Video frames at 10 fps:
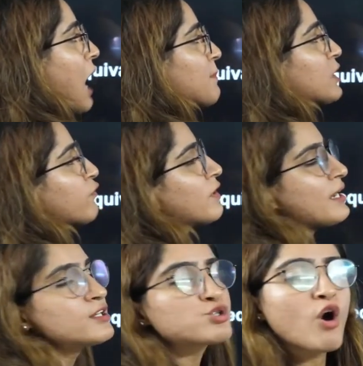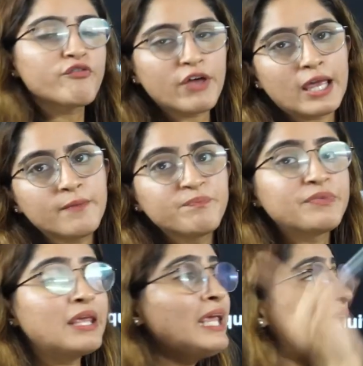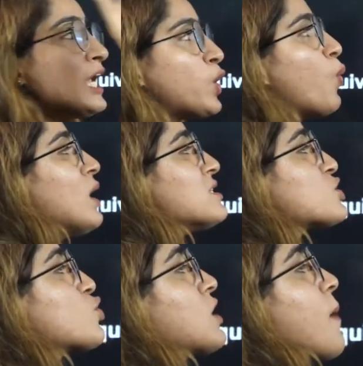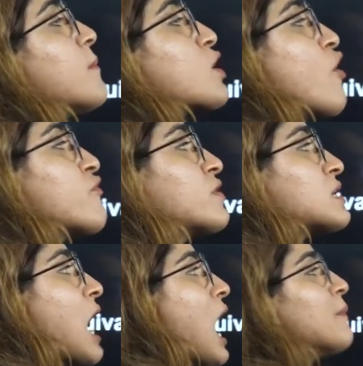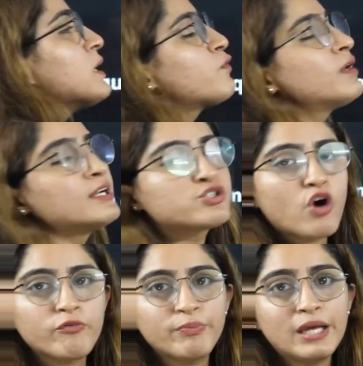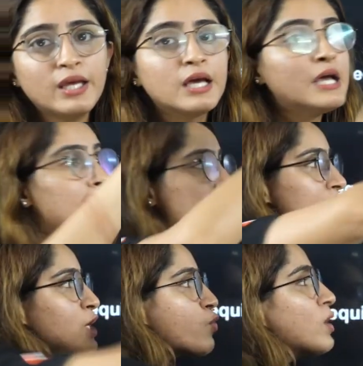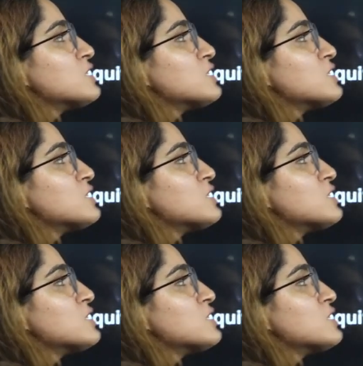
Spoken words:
equivalents of A equals to number of gram equivalents of B equals